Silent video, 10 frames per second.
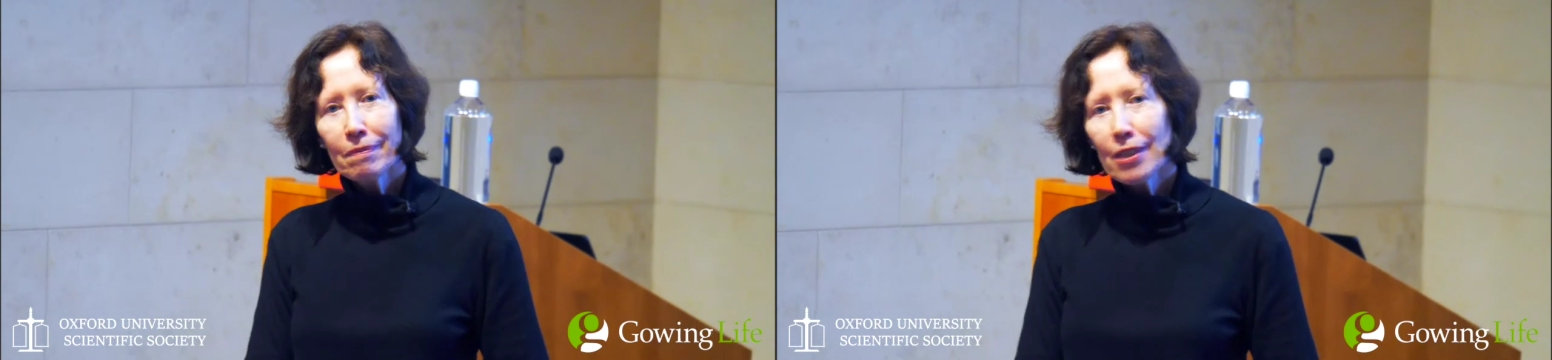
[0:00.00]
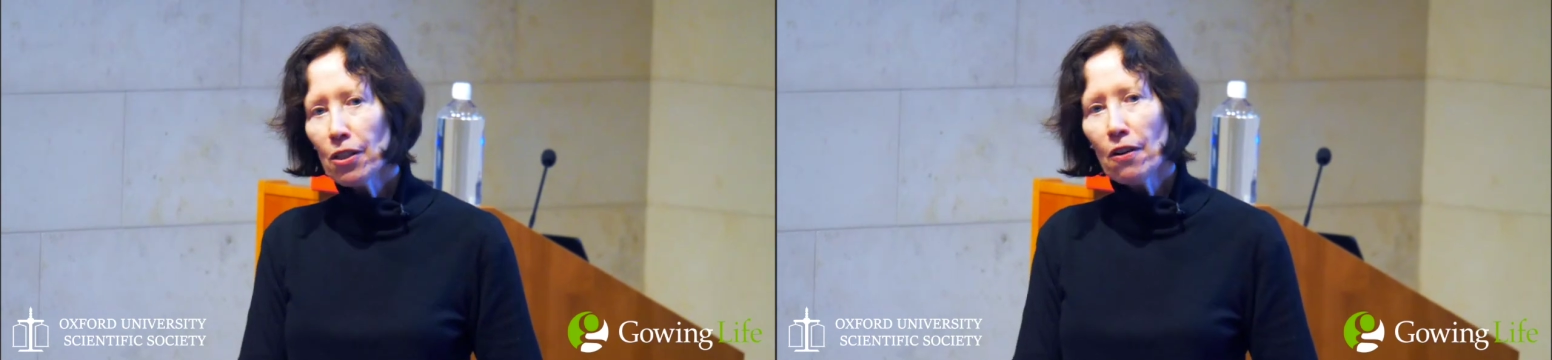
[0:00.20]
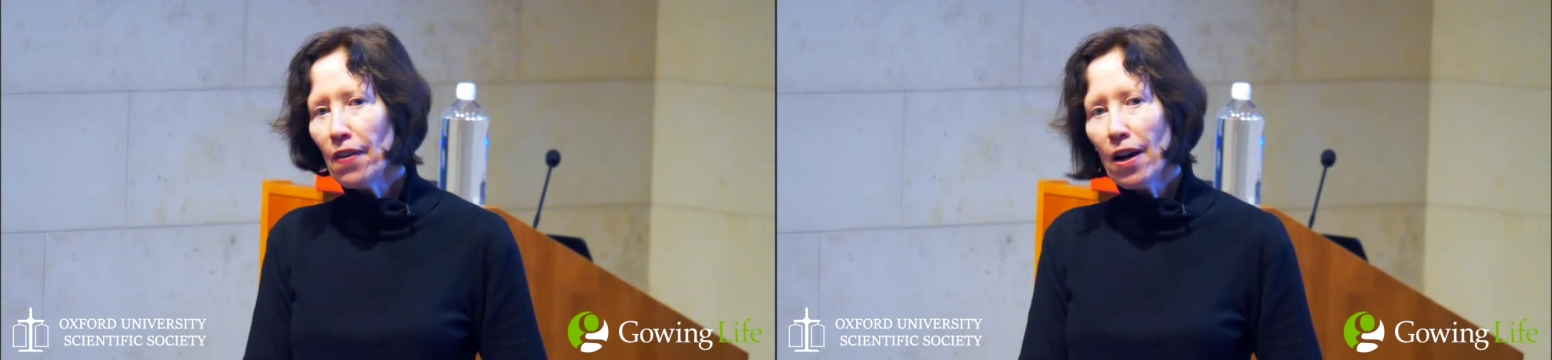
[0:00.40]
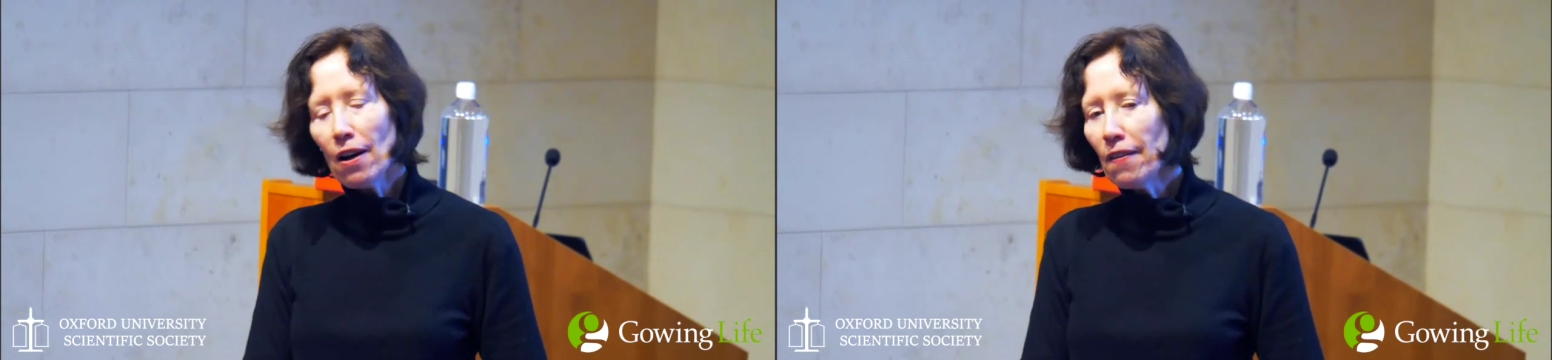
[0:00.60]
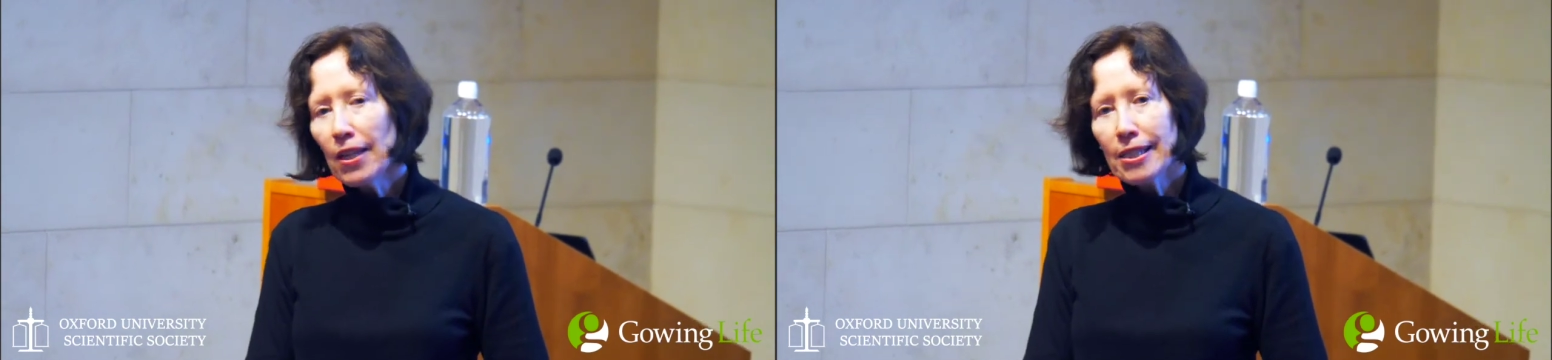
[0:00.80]
So I've,
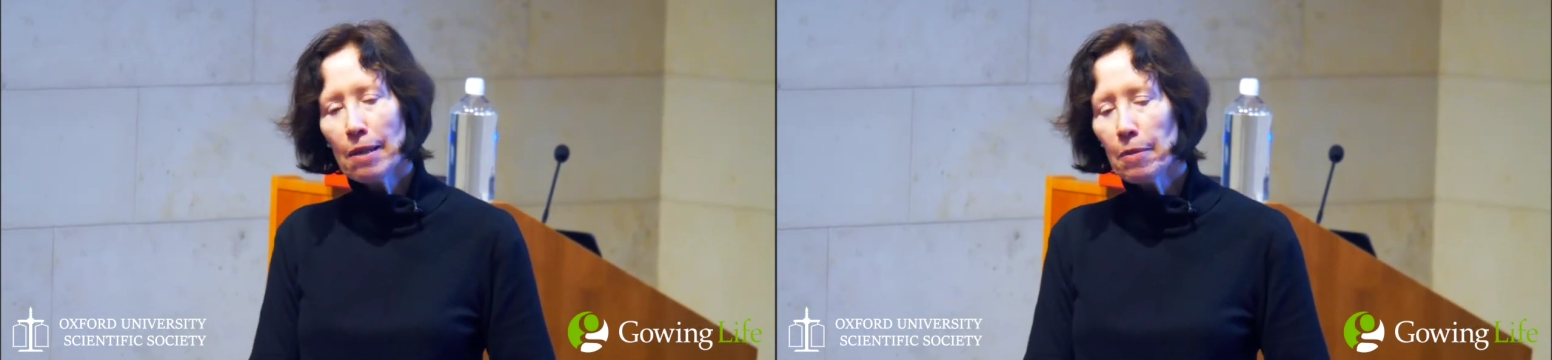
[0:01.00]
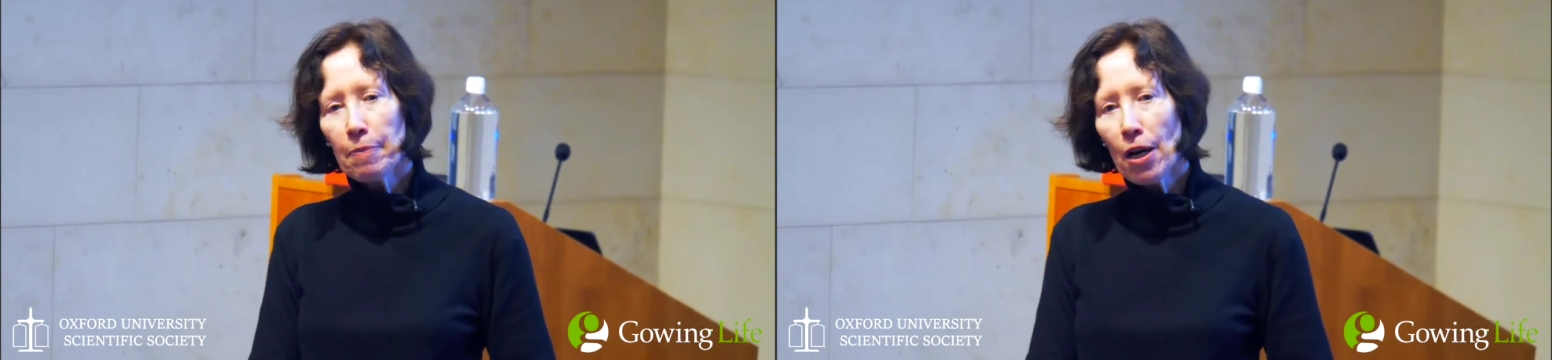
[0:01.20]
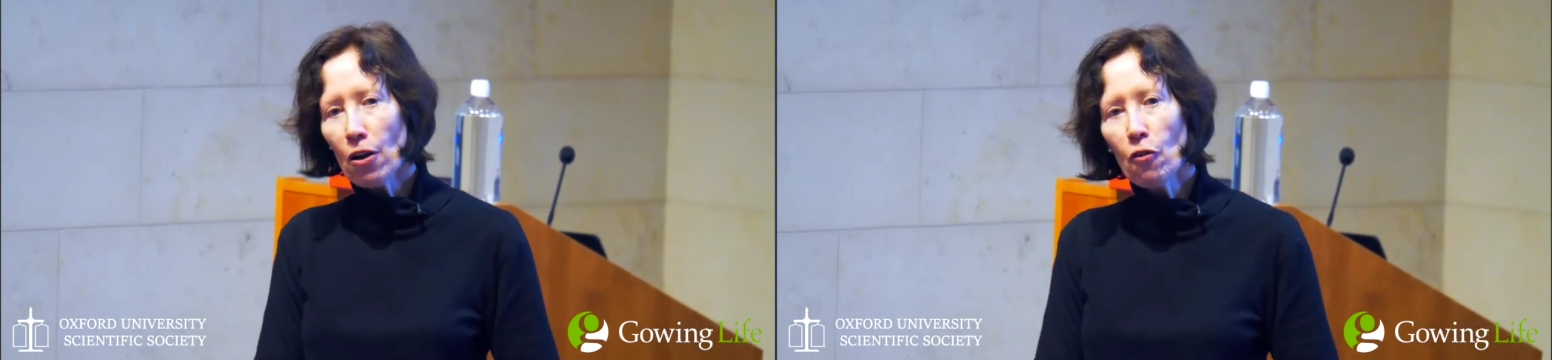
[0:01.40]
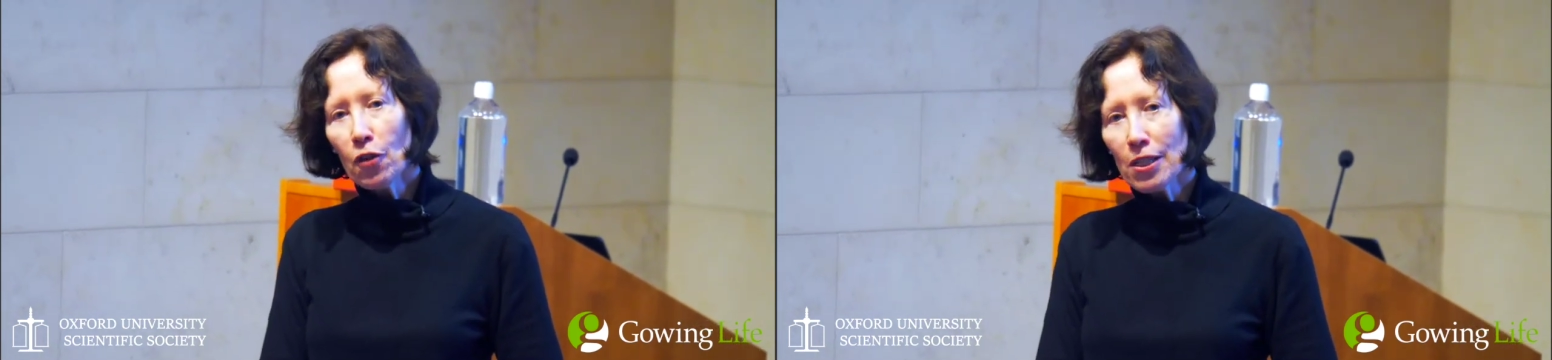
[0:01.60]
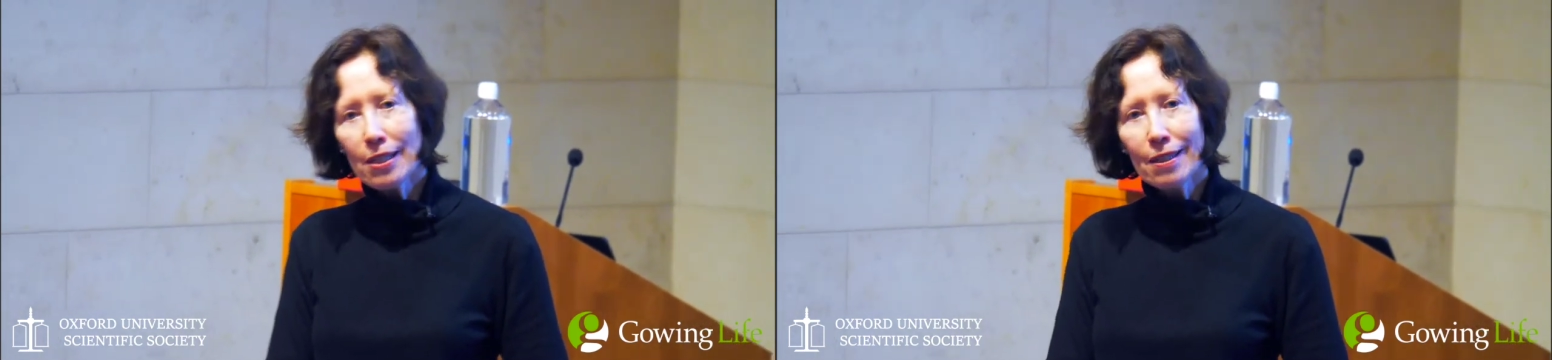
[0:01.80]
I've had some in my
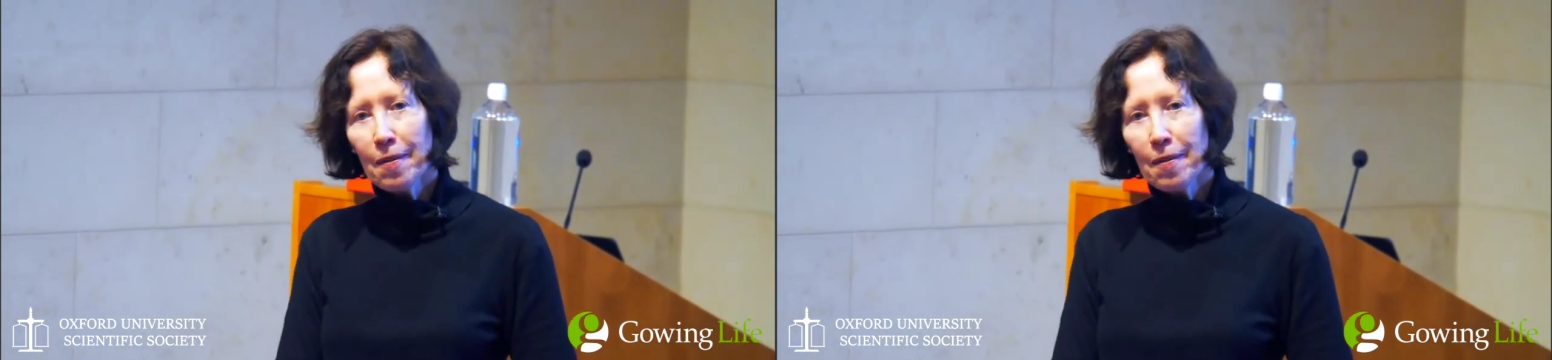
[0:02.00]
office